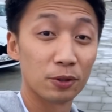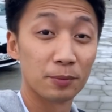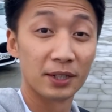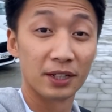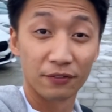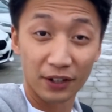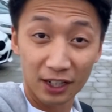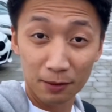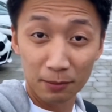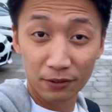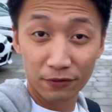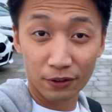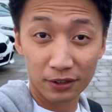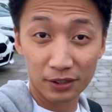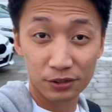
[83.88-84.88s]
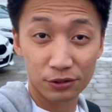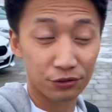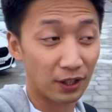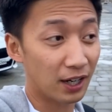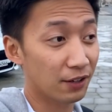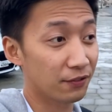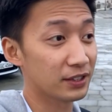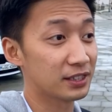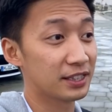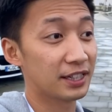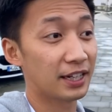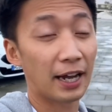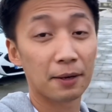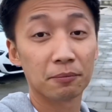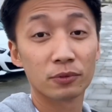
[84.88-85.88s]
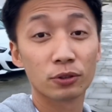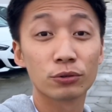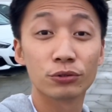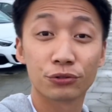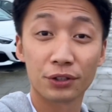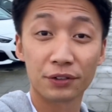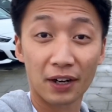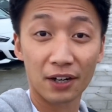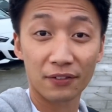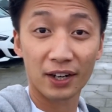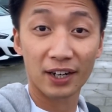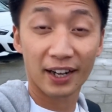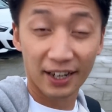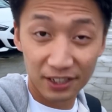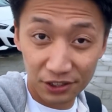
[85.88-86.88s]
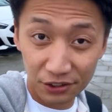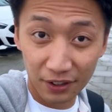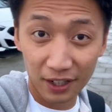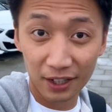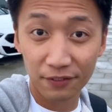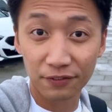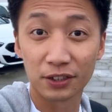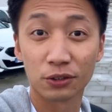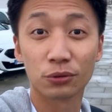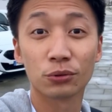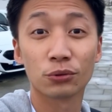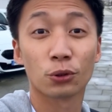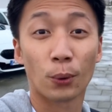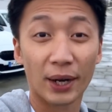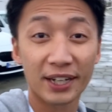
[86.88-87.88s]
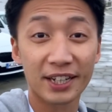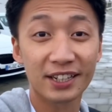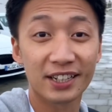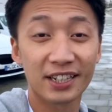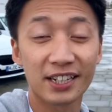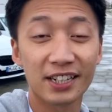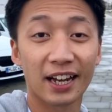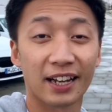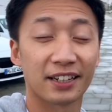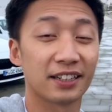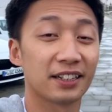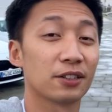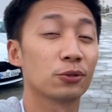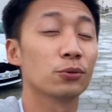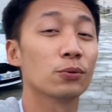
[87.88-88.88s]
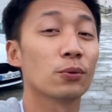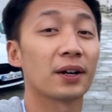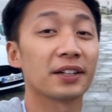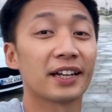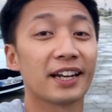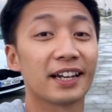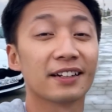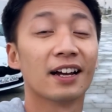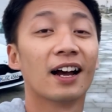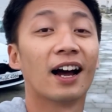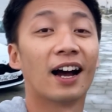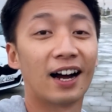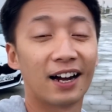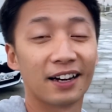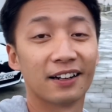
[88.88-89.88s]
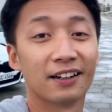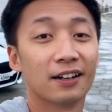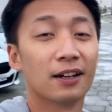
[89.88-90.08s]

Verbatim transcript: will be available for us to drive is the M two thirty-five i X-Drive, the two twenty d and the two eighteen i.